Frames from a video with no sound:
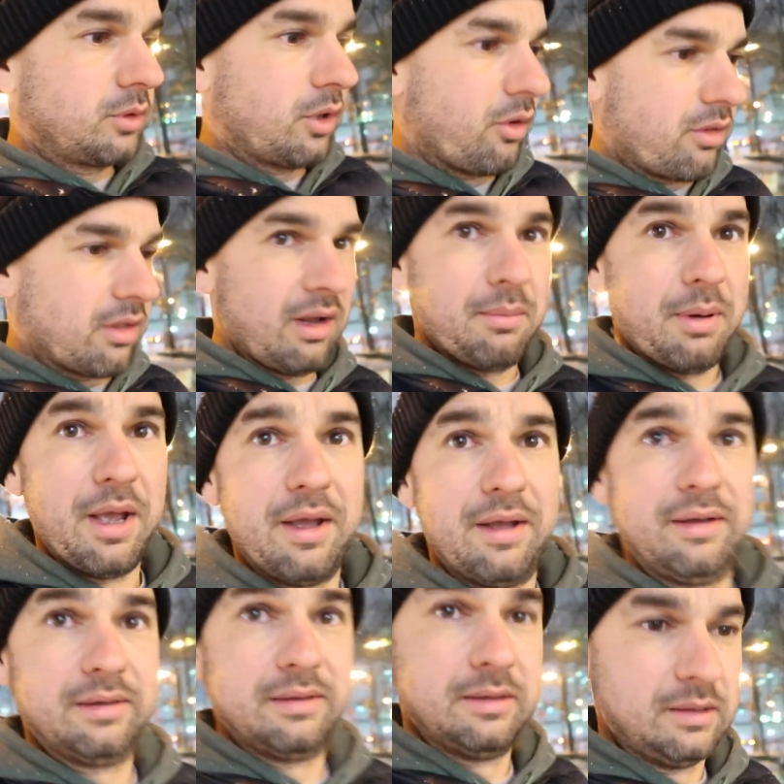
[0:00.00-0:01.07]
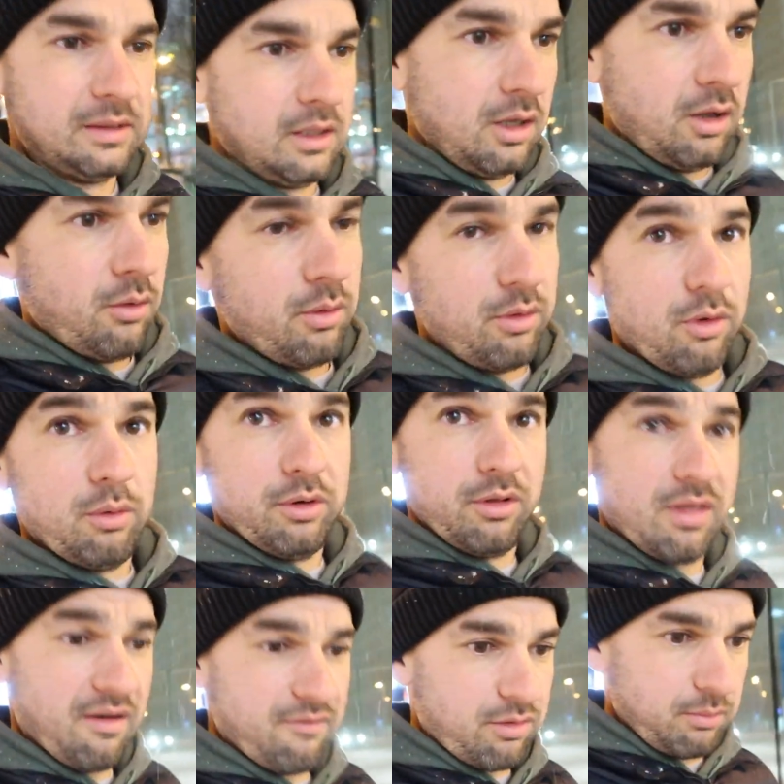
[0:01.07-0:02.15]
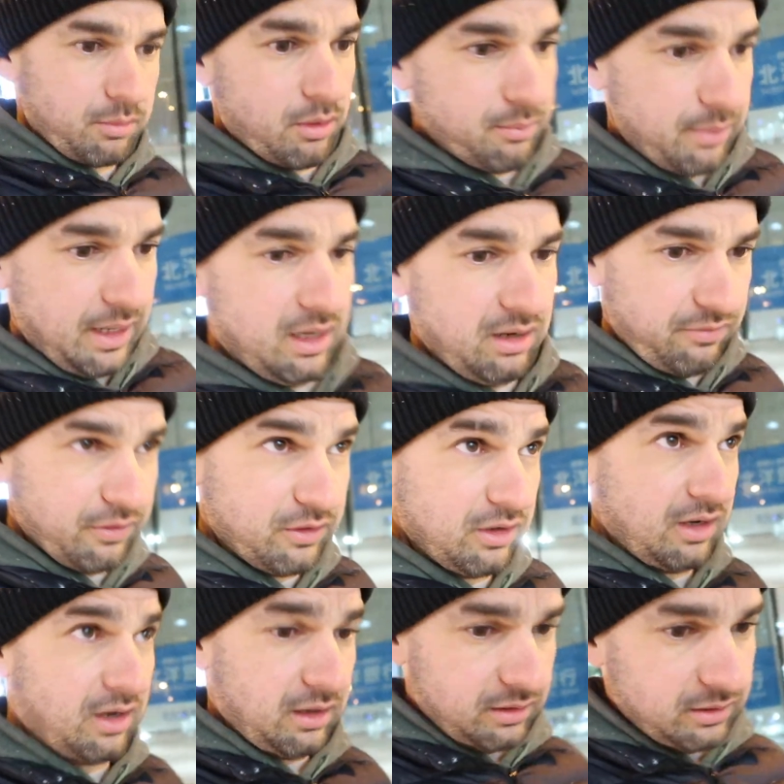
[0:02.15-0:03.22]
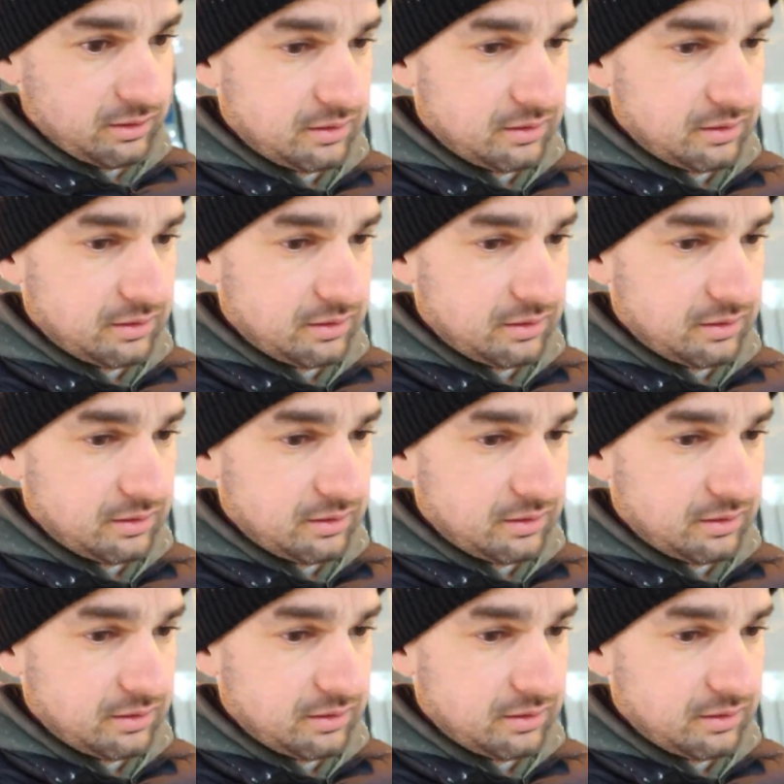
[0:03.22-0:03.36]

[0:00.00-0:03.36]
Don't sleep. We thought we'd just have some kombini for dinner,